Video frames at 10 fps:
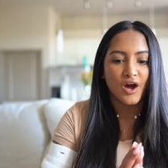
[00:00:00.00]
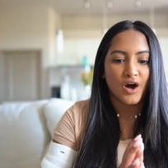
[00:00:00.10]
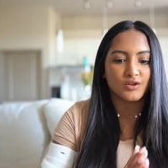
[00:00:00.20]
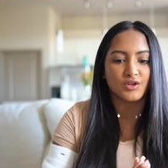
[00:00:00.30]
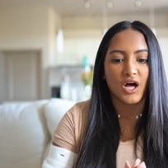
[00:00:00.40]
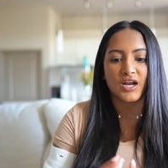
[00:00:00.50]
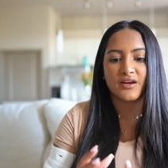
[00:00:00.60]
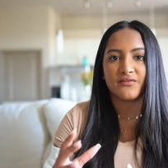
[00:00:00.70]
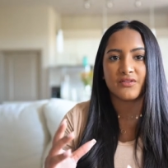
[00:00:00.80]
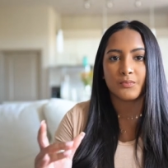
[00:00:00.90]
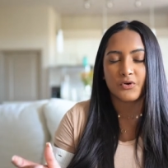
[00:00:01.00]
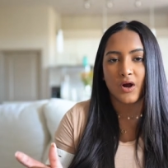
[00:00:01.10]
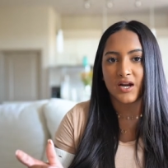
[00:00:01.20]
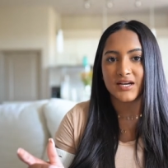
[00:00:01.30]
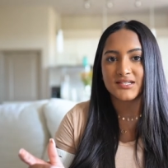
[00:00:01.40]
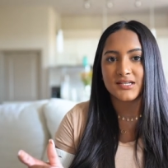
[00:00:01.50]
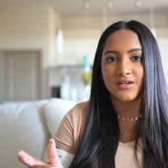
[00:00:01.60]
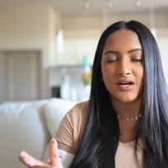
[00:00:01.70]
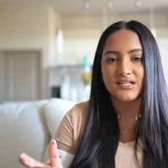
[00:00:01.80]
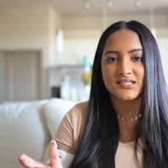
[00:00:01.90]
a lot of the products in
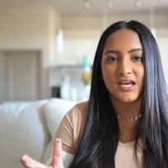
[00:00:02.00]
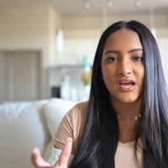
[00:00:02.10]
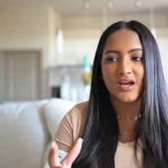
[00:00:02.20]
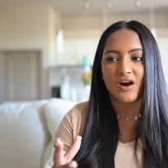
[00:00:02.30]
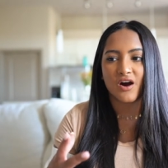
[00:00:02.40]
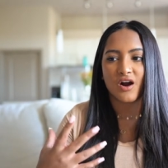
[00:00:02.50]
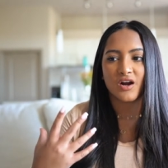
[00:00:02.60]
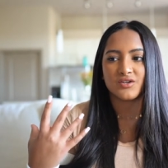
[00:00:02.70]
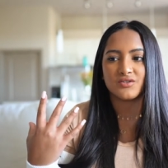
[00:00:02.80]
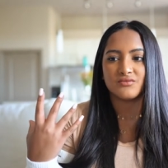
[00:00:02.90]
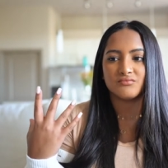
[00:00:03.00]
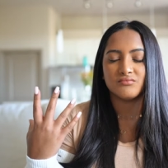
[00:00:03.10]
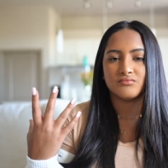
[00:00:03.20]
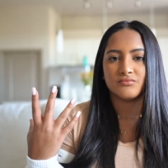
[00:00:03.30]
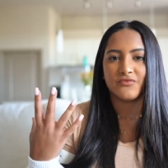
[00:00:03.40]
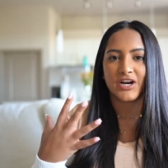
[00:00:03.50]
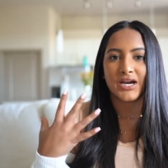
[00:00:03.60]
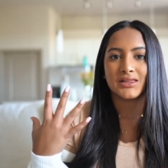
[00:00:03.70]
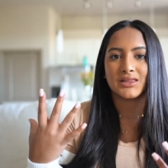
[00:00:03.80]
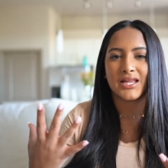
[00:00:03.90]
Glossier are
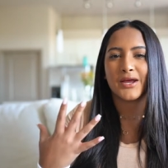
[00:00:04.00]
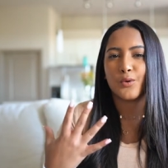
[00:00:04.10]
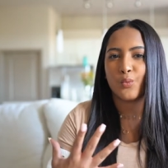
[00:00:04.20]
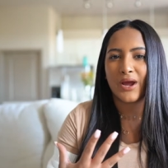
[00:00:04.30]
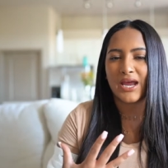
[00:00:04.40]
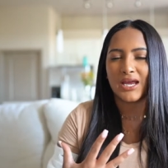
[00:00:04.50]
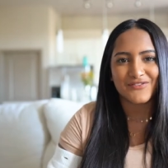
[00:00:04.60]
very lightweight.